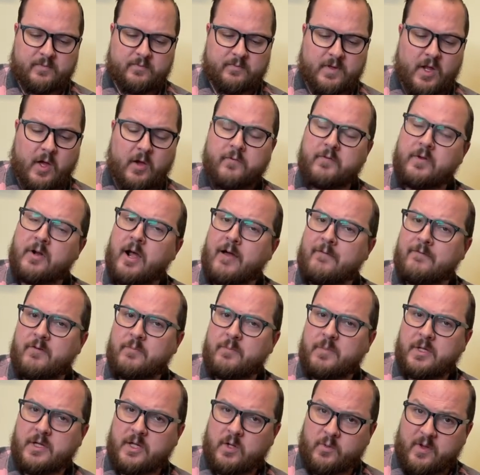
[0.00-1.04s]
Now, if you're not
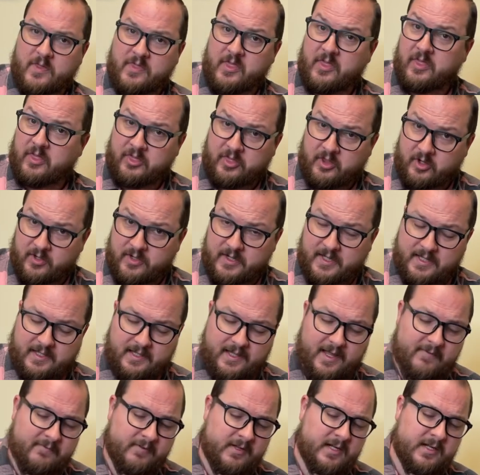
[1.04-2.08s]
familiar with the
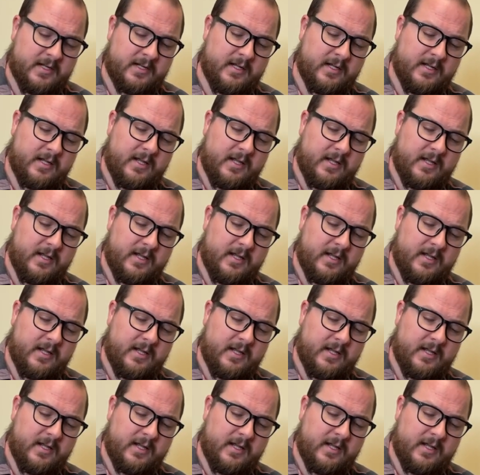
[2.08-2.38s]
3011,